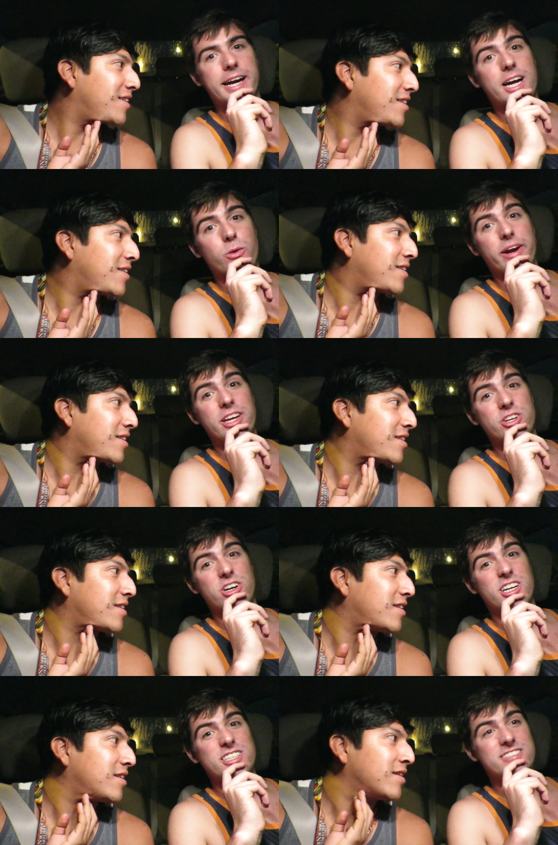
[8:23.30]
Speaker 1: I got rained
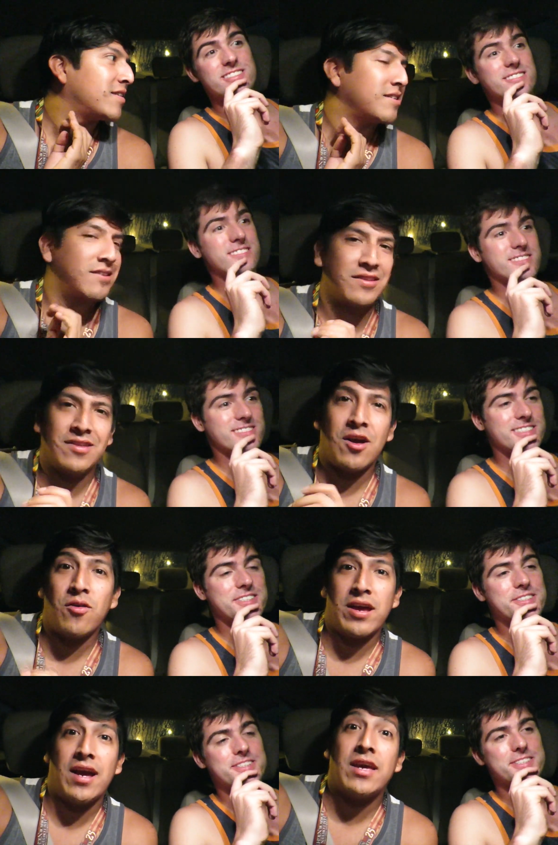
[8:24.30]
on.
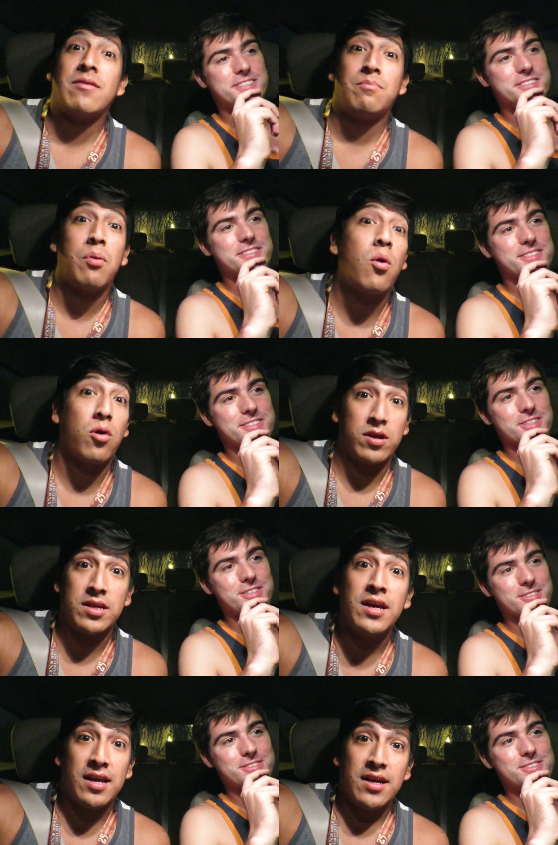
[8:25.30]
Oh yeah, it
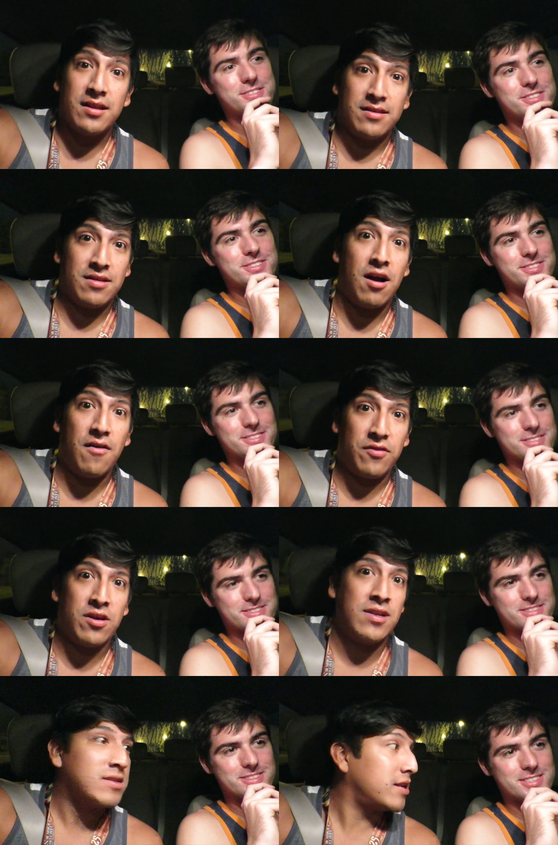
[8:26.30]
poured off
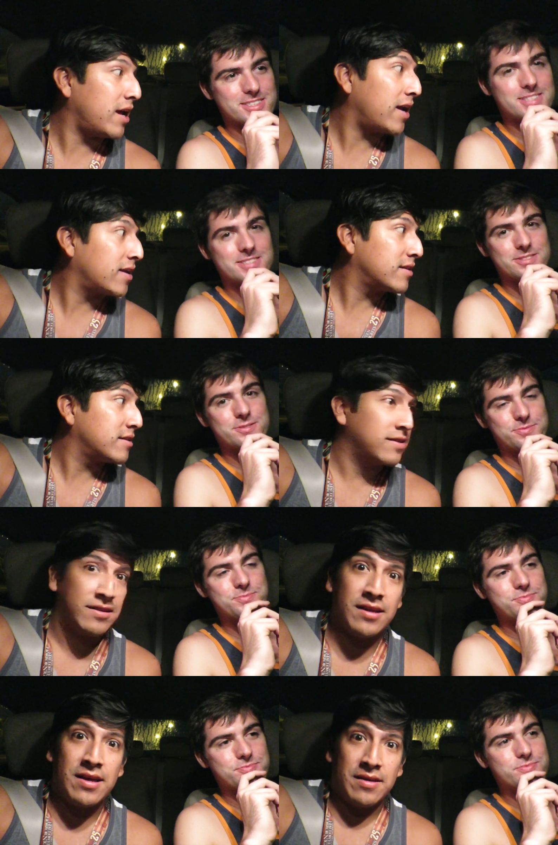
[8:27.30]
and on today.
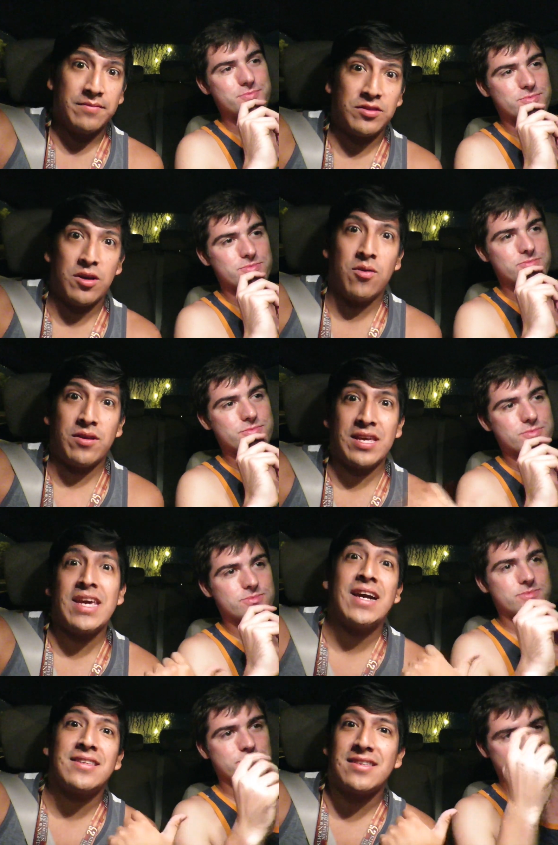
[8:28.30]
So
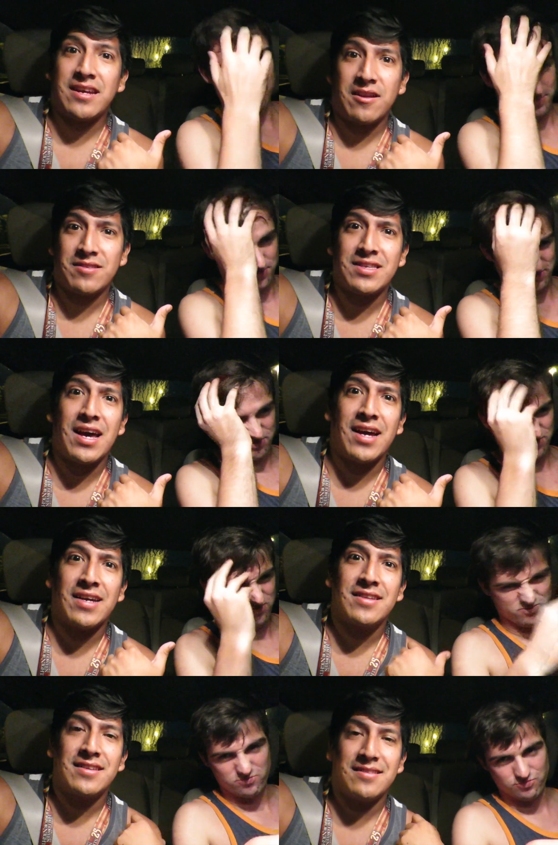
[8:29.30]
he has to stand
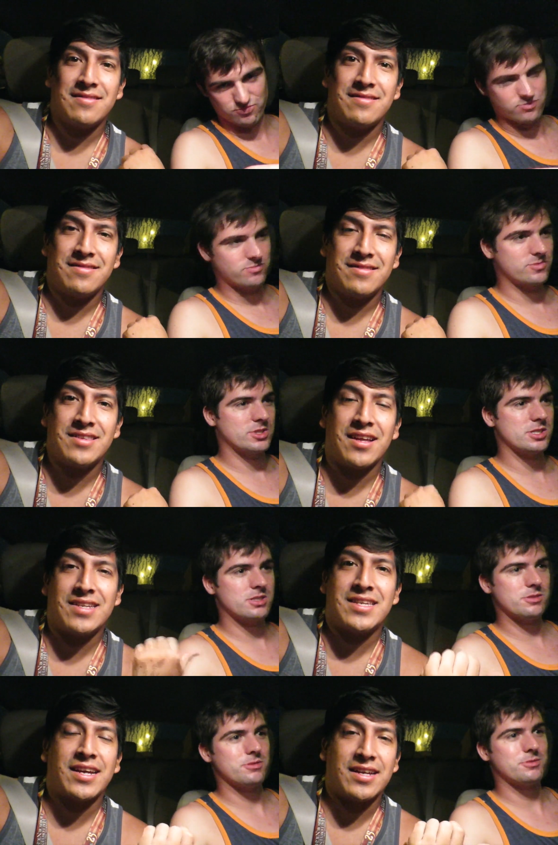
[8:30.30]
outside
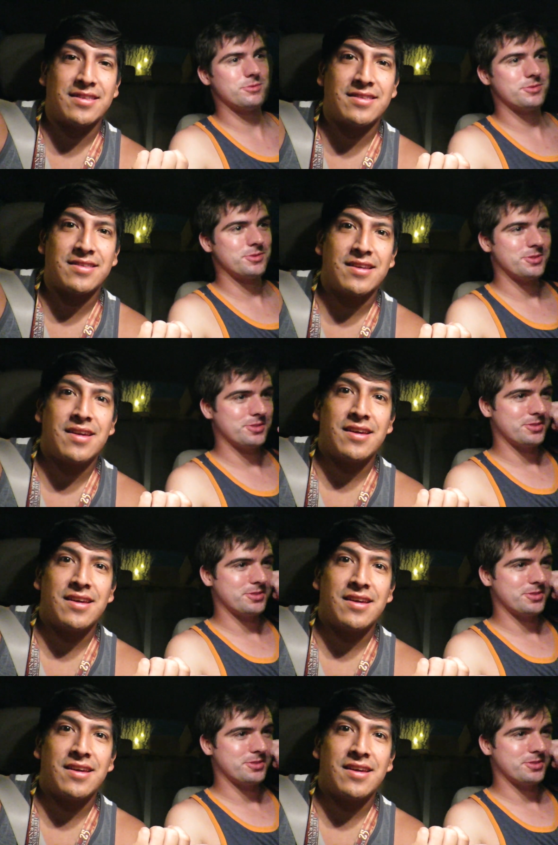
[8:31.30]
selling tickets.